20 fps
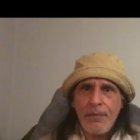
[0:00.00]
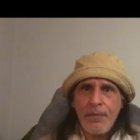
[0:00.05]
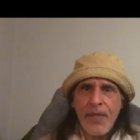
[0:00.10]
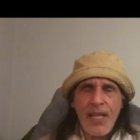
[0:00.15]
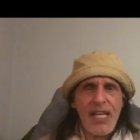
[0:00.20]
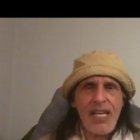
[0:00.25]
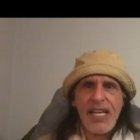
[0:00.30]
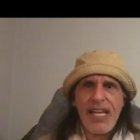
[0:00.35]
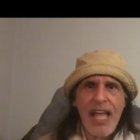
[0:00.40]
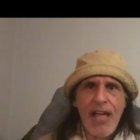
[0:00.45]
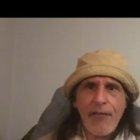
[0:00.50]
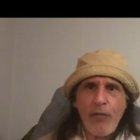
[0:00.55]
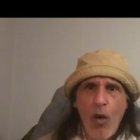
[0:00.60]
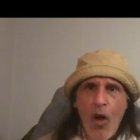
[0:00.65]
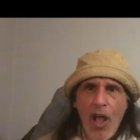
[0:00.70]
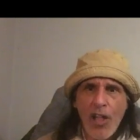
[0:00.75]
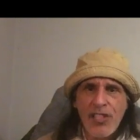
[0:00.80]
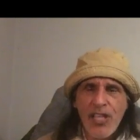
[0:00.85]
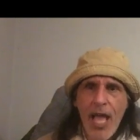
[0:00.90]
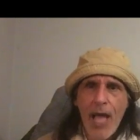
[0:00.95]
He didn't have
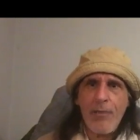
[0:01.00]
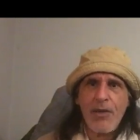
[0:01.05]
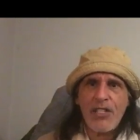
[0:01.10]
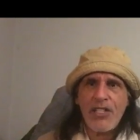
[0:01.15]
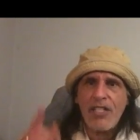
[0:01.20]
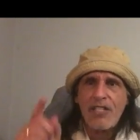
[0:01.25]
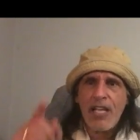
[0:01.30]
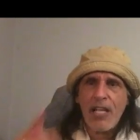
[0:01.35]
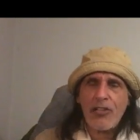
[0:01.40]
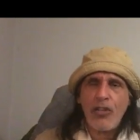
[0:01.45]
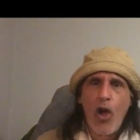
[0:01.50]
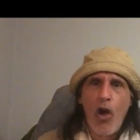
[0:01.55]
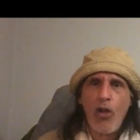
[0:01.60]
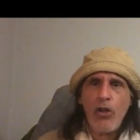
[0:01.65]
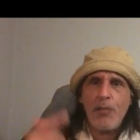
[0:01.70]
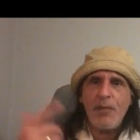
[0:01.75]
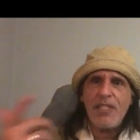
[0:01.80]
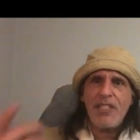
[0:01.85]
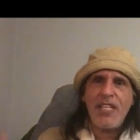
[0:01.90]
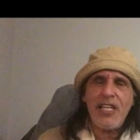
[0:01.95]
Alzheimer's. As I told
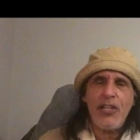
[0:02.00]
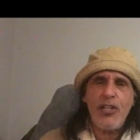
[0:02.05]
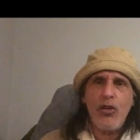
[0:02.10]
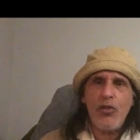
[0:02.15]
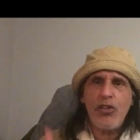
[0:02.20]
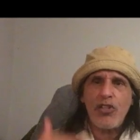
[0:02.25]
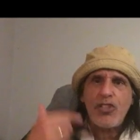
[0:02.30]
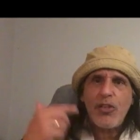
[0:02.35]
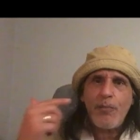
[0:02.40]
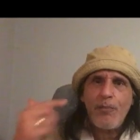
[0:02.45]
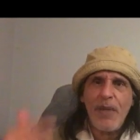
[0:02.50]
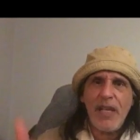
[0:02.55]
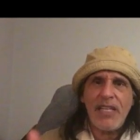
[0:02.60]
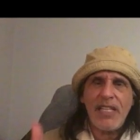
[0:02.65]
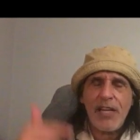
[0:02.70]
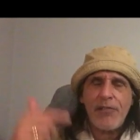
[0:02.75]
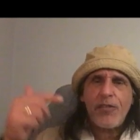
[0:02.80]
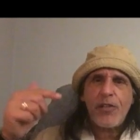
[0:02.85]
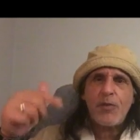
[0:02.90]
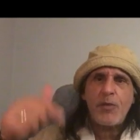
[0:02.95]
him, as he knew, there's a big
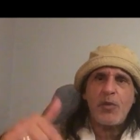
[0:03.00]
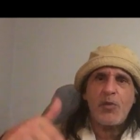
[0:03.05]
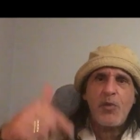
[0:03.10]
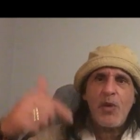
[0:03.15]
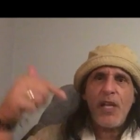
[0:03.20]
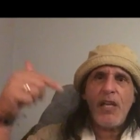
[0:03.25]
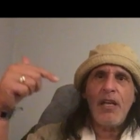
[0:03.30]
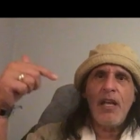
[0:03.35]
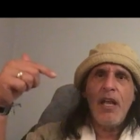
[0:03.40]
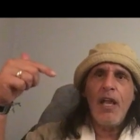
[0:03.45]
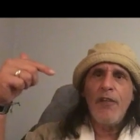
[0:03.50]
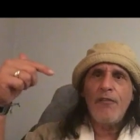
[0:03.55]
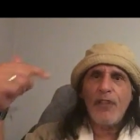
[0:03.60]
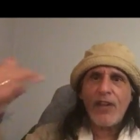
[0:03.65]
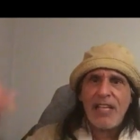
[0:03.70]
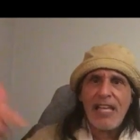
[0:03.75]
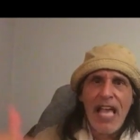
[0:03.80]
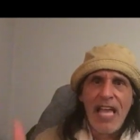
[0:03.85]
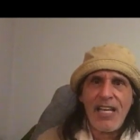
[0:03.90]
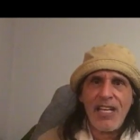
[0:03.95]
difference between
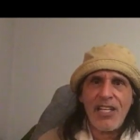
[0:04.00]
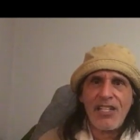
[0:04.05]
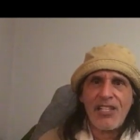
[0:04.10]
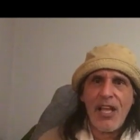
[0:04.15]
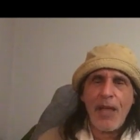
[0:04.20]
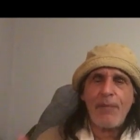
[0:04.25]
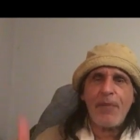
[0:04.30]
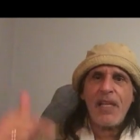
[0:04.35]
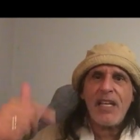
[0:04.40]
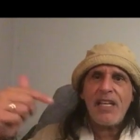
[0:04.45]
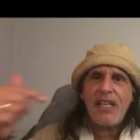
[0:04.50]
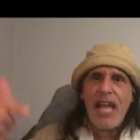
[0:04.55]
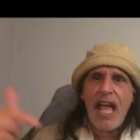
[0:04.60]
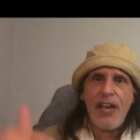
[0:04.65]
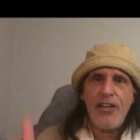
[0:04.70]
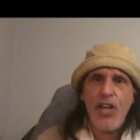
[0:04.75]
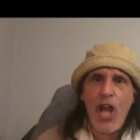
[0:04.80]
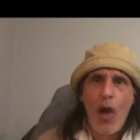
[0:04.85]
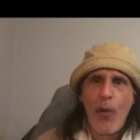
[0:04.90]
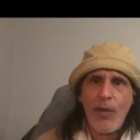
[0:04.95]
forgetting something and
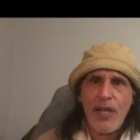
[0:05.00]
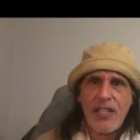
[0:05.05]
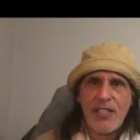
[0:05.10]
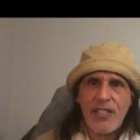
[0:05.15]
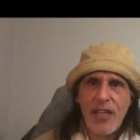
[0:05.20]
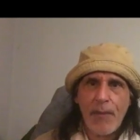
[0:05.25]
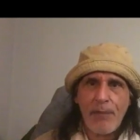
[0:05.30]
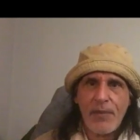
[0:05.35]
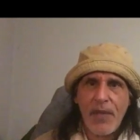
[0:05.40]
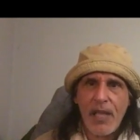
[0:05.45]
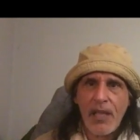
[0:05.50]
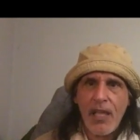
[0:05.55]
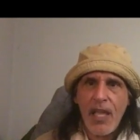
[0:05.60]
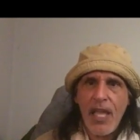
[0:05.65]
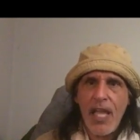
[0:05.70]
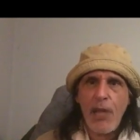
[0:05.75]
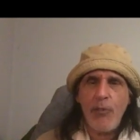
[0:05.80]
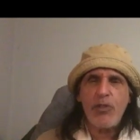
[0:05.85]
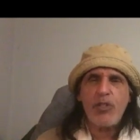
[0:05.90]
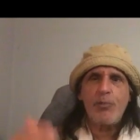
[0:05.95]
not knowing something.
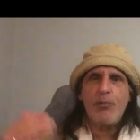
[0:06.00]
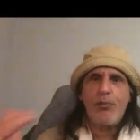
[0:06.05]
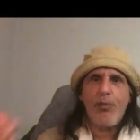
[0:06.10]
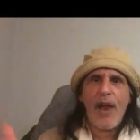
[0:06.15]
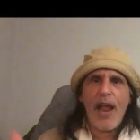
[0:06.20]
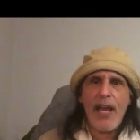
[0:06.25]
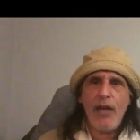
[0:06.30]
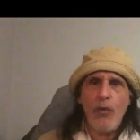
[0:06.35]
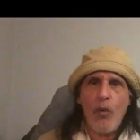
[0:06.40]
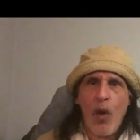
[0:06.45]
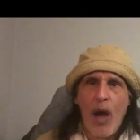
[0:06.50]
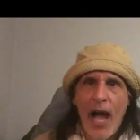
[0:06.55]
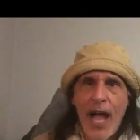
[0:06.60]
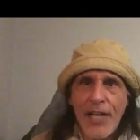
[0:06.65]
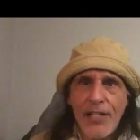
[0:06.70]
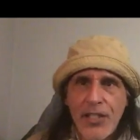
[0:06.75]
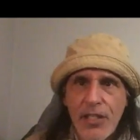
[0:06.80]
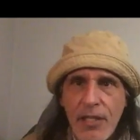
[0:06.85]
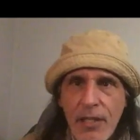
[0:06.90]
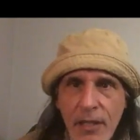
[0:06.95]
He was
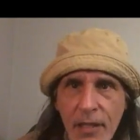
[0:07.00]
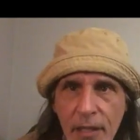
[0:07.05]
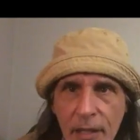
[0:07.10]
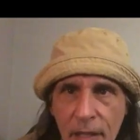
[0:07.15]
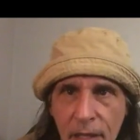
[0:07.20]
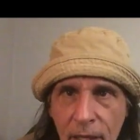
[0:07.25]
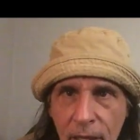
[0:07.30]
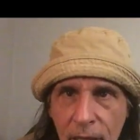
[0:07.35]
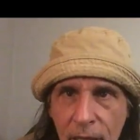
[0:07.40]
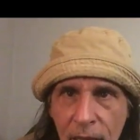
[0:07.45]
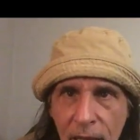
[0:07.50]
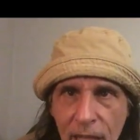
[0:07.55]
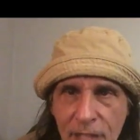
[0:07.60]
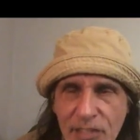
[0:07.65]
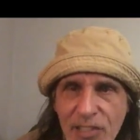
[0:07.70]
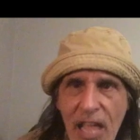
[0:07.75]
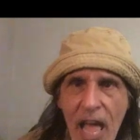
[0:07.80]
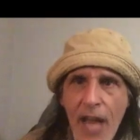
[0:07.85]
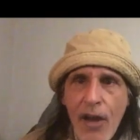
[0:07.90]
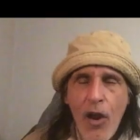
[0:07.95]
brainwashed. It's
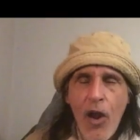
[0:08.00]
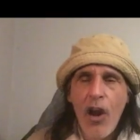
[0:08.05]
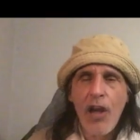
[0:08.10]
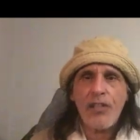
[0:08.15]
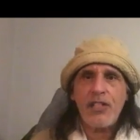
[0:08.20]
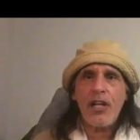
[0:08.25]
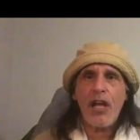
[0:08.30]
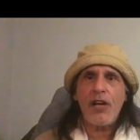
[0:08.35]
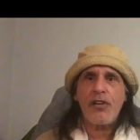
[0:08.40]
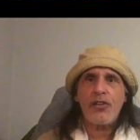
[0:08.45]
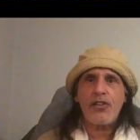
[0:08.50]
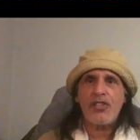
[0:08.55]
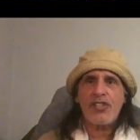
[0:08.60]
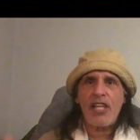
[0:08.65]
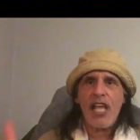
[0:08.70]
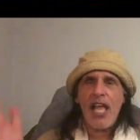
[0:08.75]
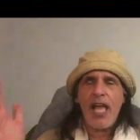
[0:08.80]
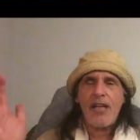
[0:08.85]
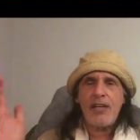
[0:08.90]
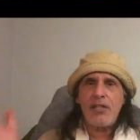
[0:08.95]
not hard to
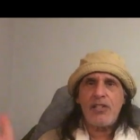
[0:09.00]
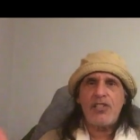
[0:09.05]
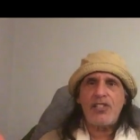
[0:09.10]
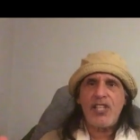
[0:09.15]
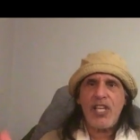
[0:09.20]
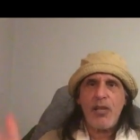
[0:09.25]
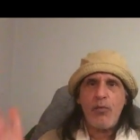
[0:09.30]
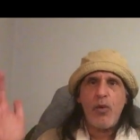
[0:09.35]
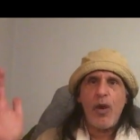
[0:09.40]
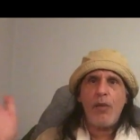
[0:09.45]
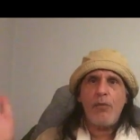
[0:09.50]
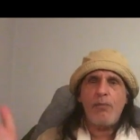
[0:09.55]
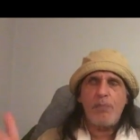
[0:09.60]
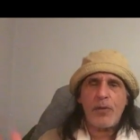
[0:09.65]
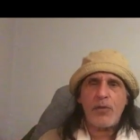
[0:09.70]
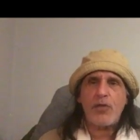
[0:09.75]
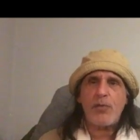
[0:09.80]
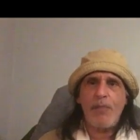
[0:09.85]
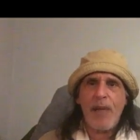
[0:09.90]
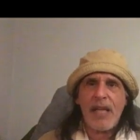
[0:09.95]
understand and see what
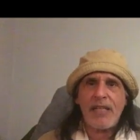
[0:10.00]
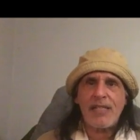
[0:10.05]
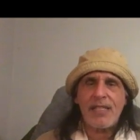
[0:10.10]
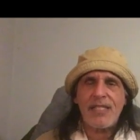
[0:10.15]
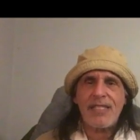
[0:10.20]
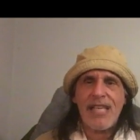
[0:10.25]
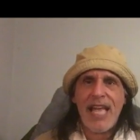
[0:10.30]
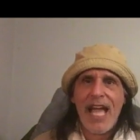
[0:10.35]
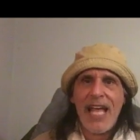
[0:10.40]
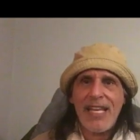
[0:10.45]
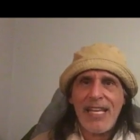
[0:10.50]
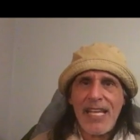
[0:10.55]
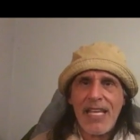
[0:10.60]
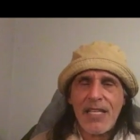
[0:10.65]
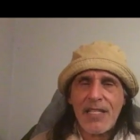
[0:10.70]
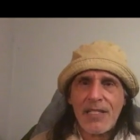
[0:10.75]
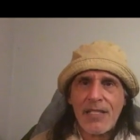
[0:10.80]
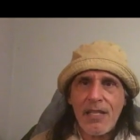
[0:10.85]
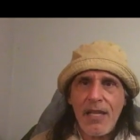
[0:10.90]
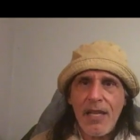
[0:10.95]
perspecticide
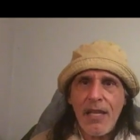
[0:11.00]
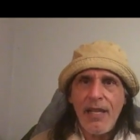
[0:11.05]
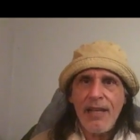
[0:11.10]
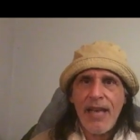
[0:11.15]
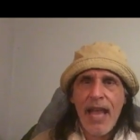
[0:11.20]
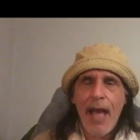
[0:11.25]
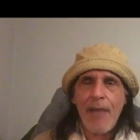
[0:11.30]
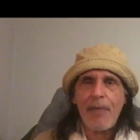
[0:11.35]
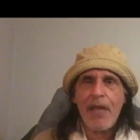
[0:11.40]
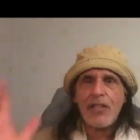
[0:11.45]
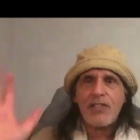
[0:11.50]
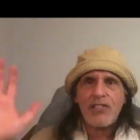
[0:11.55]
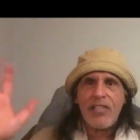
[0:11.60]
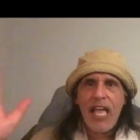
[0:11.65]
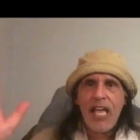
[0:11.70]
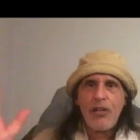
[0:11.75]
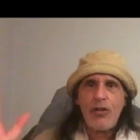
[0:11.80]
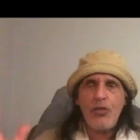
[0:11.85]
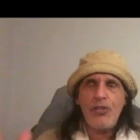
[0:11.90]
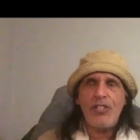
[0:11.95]
is. Now, I'm not
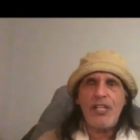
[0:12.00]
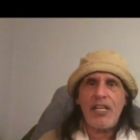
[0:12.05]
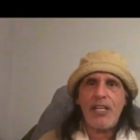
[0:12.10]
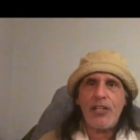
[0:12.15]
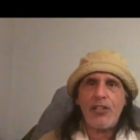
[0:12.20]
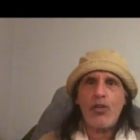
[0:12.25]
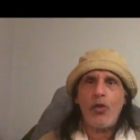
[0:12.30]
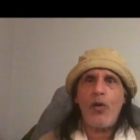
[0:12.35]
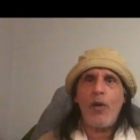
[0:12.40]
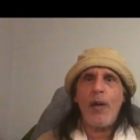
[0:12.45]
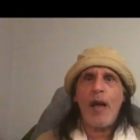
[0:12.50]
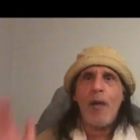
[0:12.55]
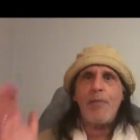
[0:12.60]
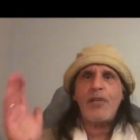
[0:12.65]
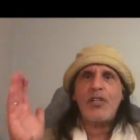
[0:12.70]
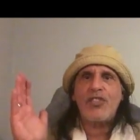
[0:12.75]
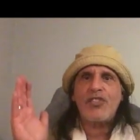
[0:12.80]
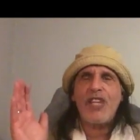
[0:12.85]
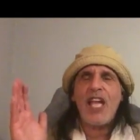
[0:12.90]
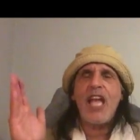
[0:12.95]
saying who did it to him. I'm
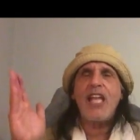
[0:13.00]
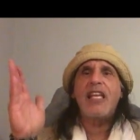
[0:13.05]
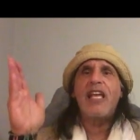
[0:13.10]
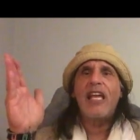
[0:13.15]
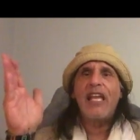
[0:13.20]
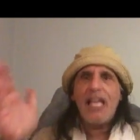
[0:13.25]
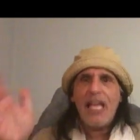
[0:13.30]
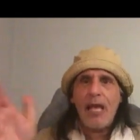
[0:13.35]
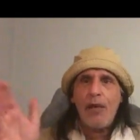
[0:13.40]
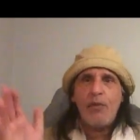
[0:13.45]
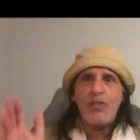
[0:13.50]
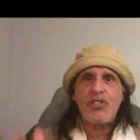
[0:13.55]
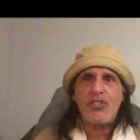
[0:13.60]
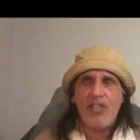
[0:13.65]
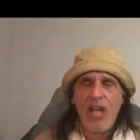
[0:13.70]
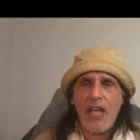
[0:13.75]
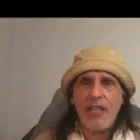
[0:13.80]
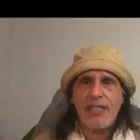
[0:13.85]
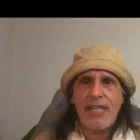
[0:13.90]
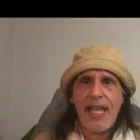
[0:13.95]
just saying it was
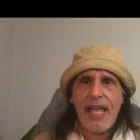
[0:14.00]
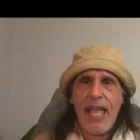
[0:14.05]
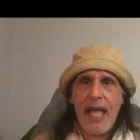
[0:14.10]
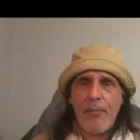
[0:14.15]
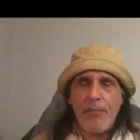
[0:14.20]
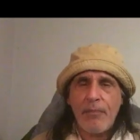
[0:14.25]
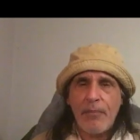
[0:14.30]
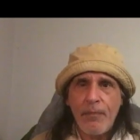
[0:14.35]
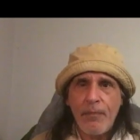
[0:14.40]
done to him.